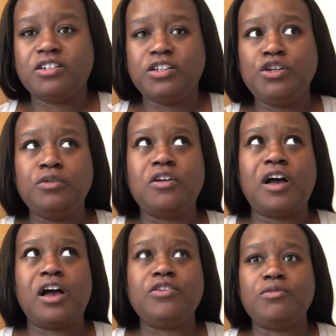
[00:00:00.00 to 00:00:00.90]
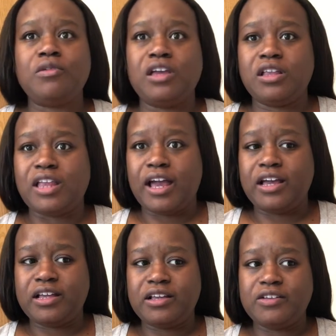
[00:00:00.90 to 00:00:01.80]
You know how you get like
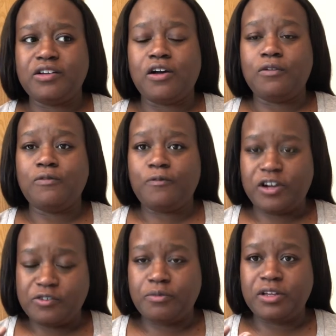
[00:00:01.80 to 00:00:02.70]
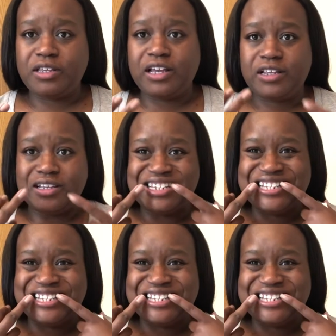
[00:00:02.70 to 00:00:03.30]
go fresh from the dentist.